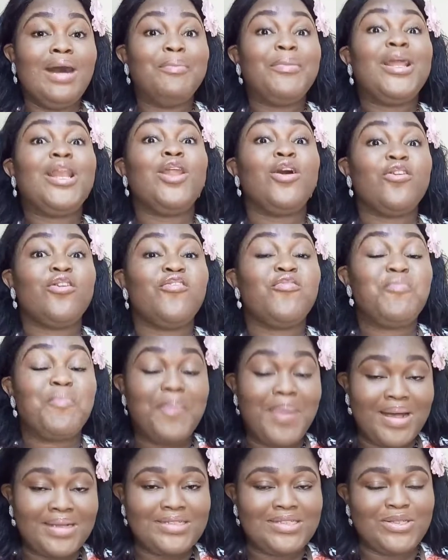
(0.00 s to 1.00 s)
a lot of
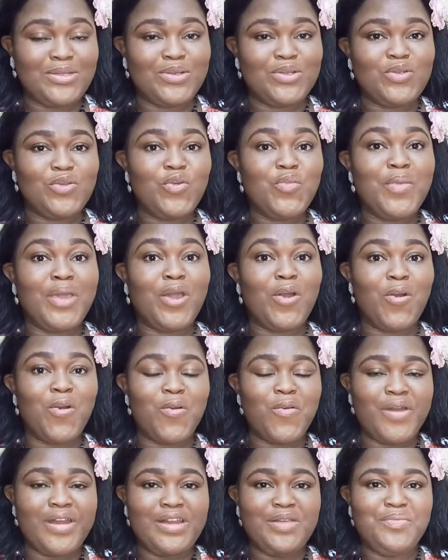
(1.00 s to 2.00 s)
pastors who may
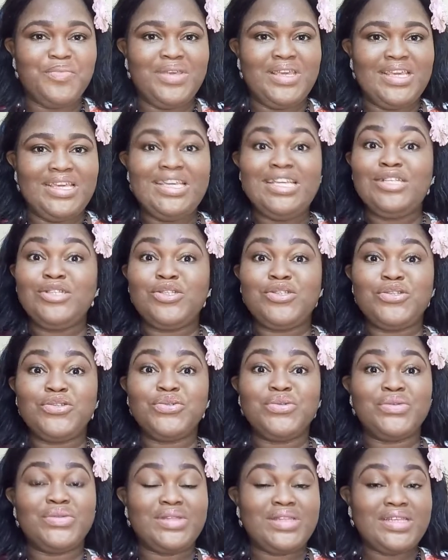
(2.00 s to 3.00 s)
already be
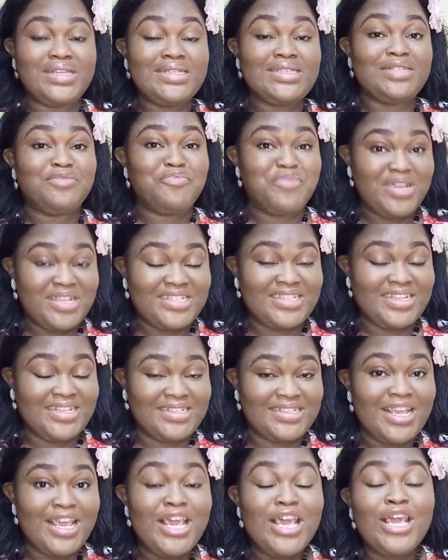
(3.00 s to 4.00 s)
into this
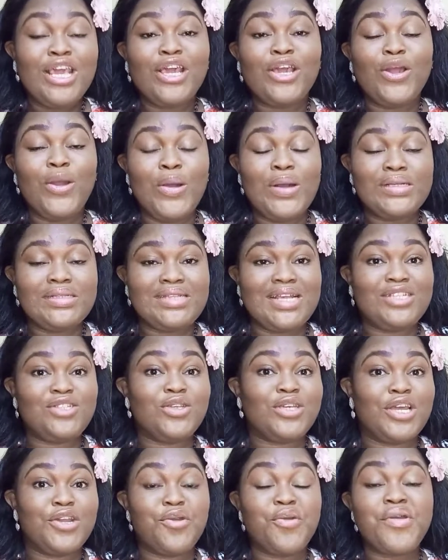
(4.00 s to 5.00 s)
business. Because, as you
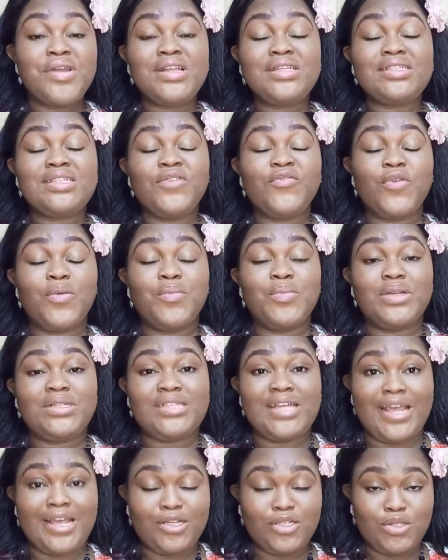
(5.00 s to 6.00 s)
can already see from the
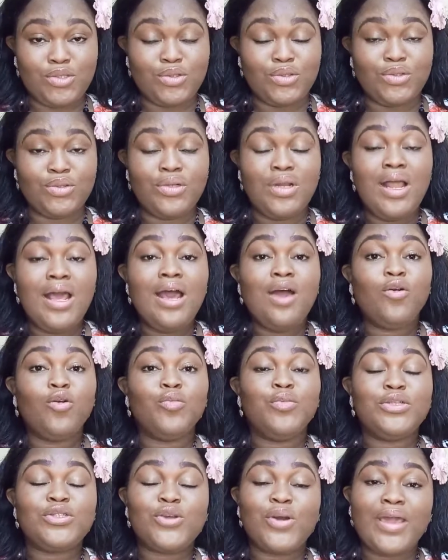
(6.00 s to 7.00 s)
title,
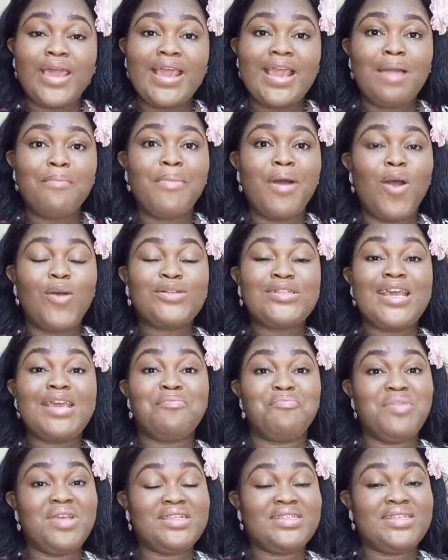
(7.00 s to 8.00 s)
we'll be talking about a
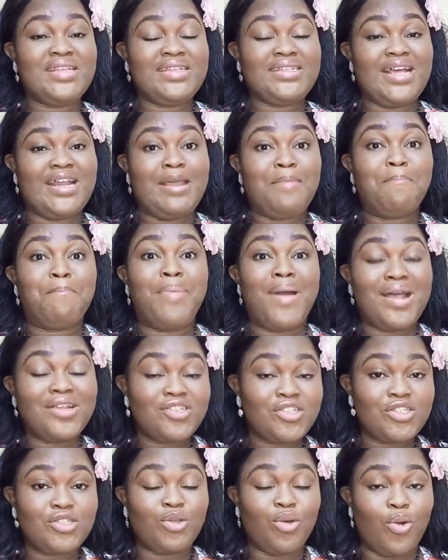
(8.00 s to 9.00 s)
business that a
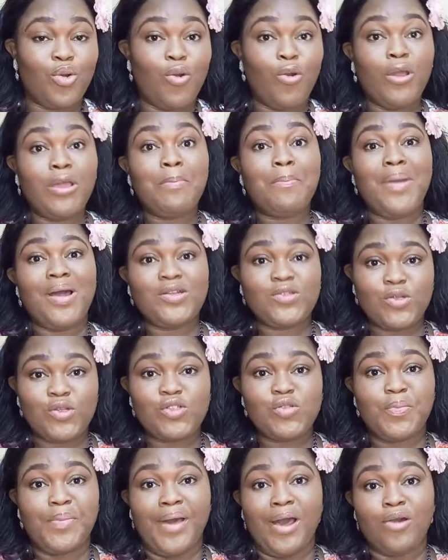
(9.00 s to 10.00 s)
pastor or a
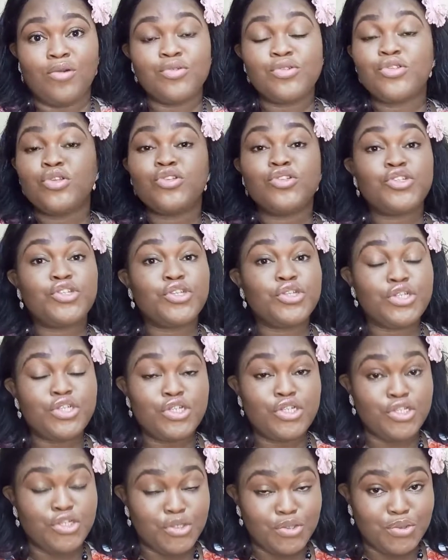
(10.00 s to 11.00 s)
pastor's spouse
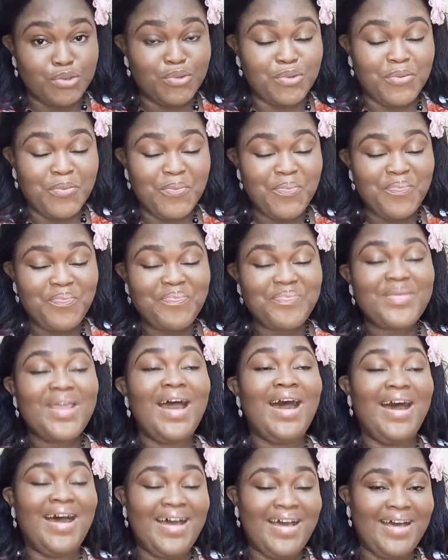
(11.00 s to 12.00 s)
shouldn't do.
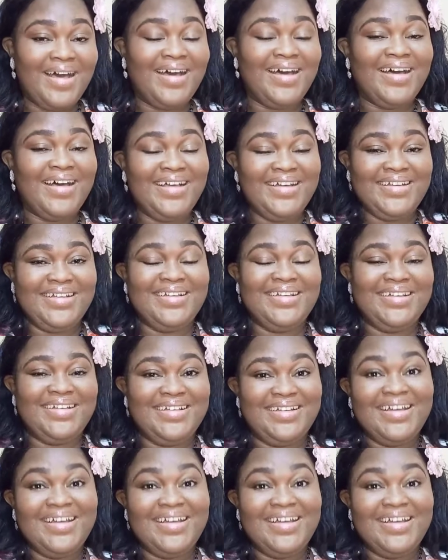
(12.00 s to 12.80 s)
Uh-huh.